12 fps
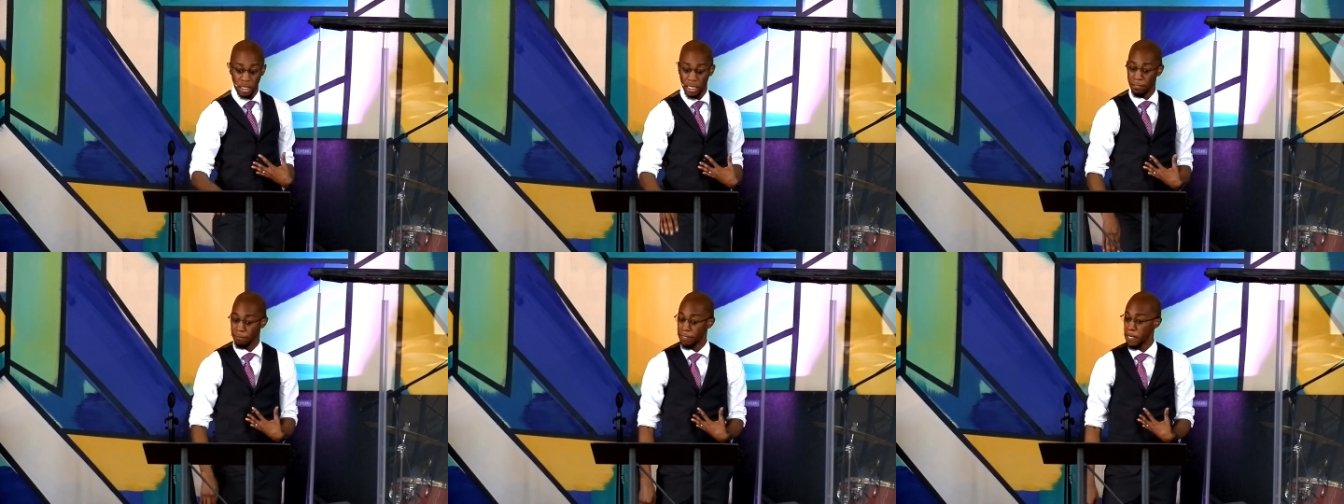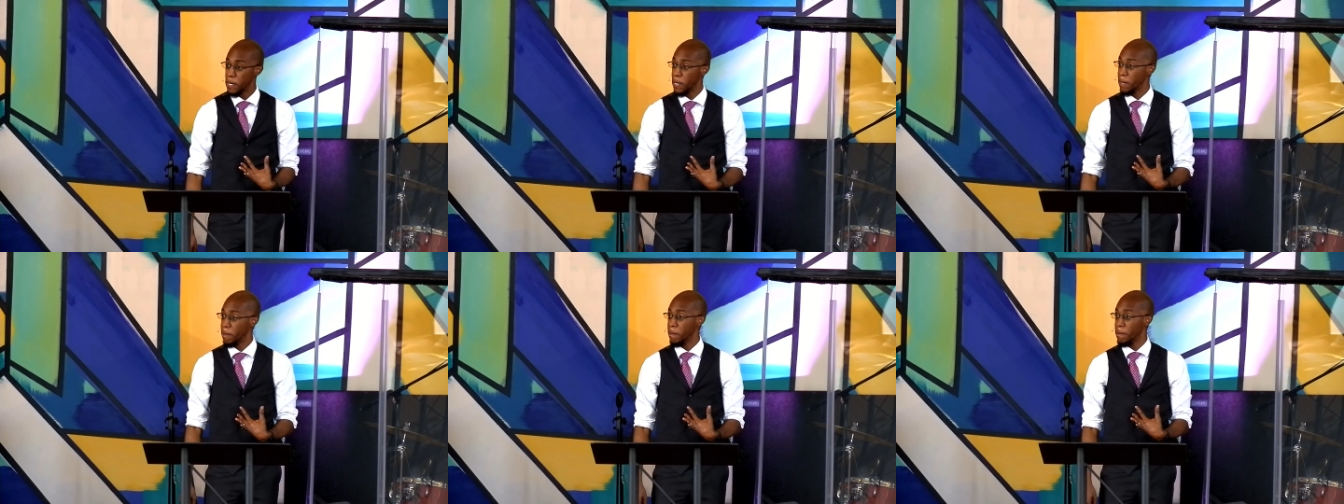to live.
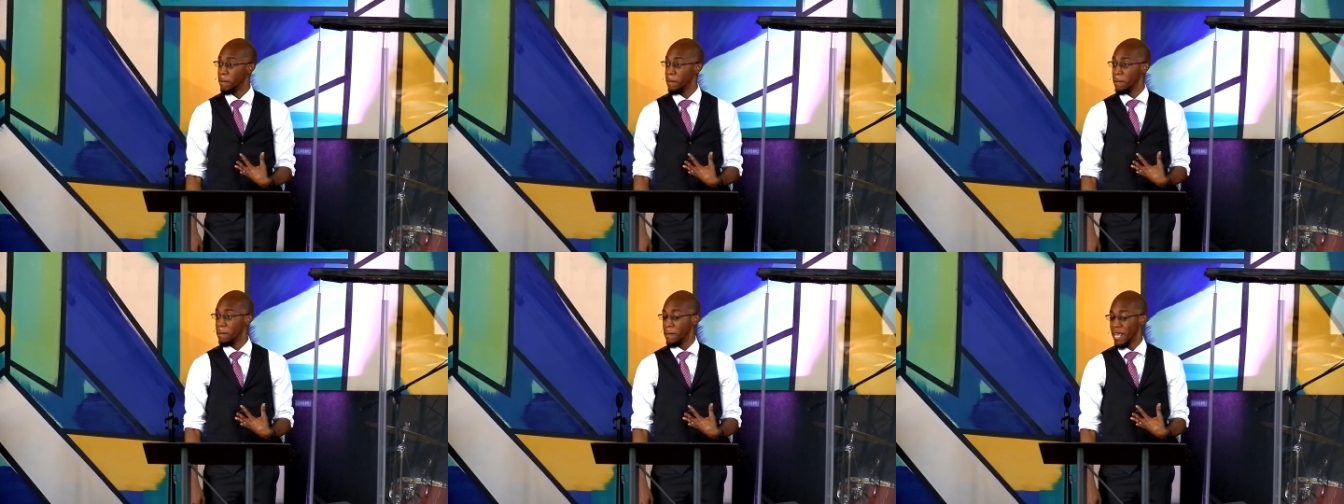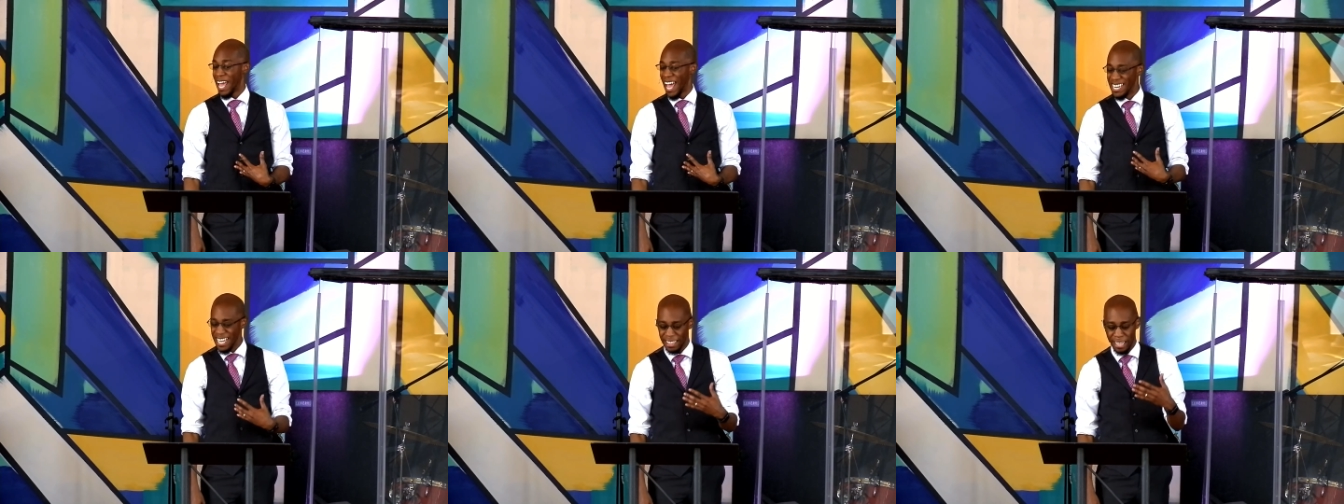
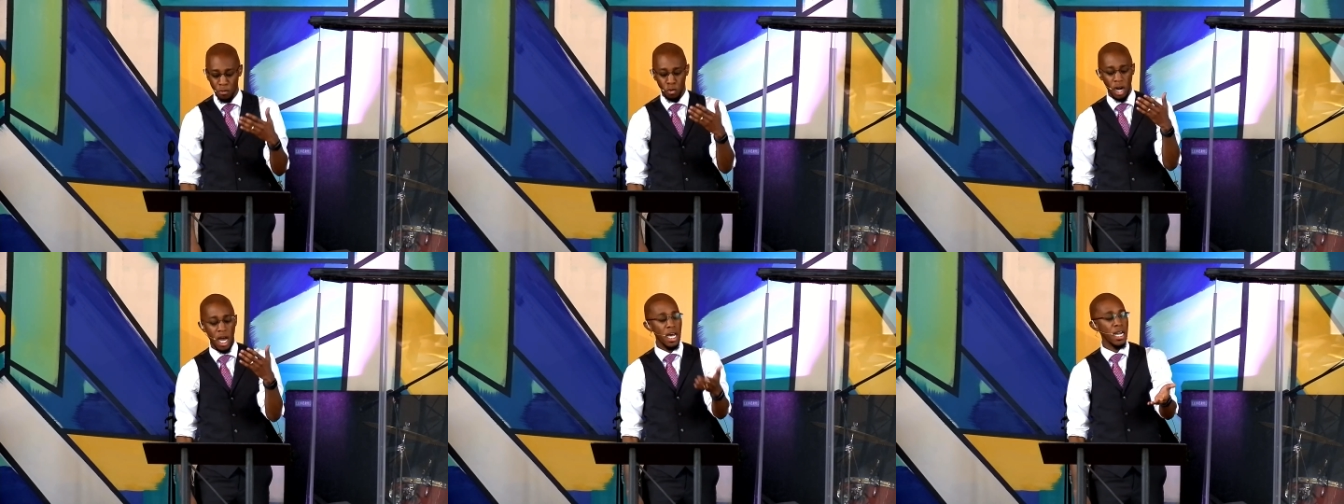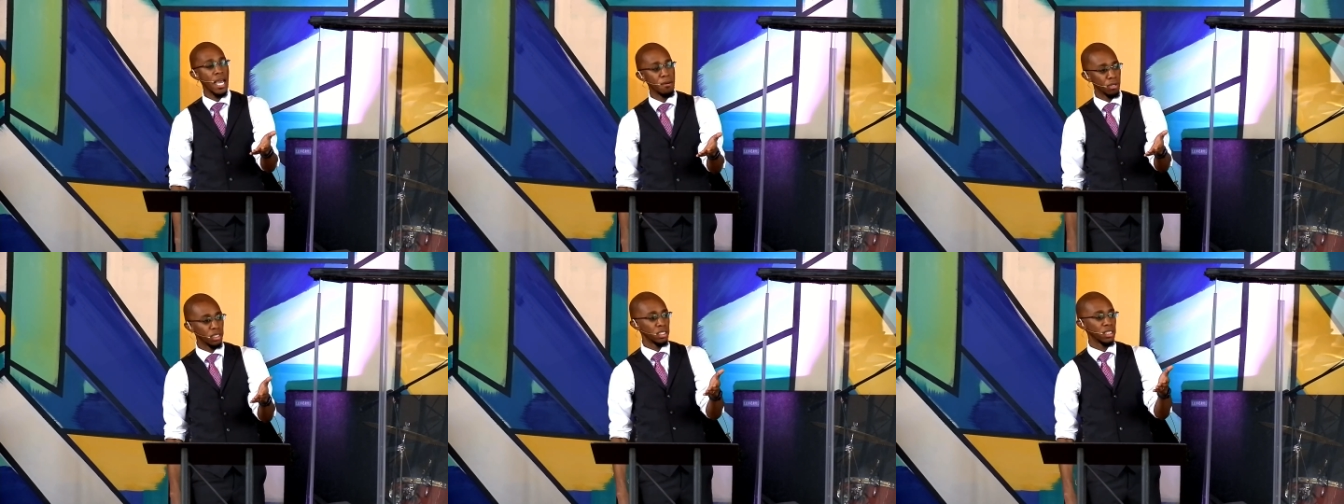And yet they were
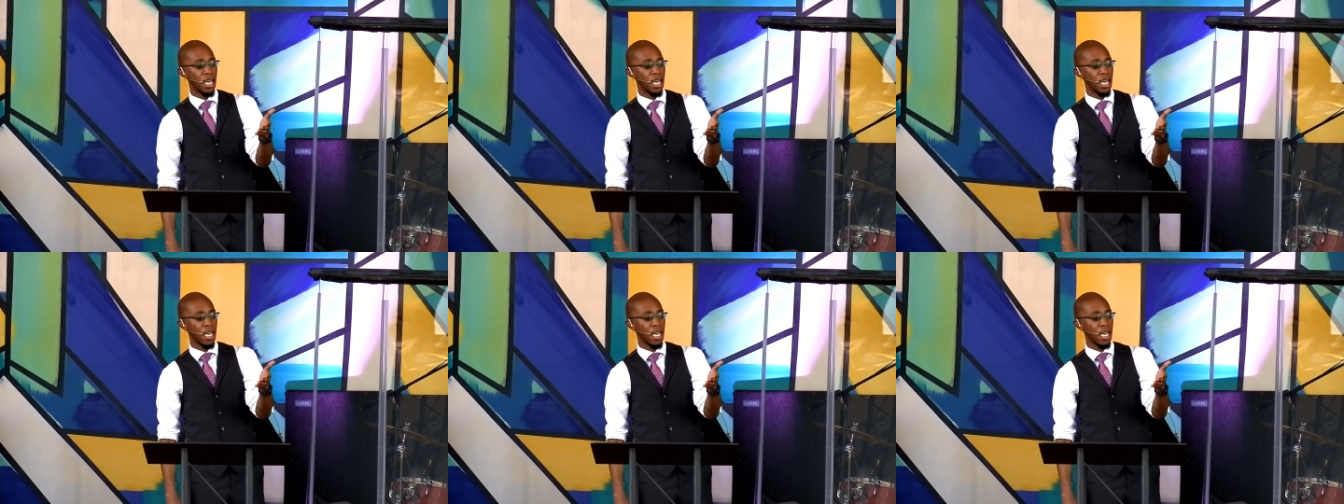unable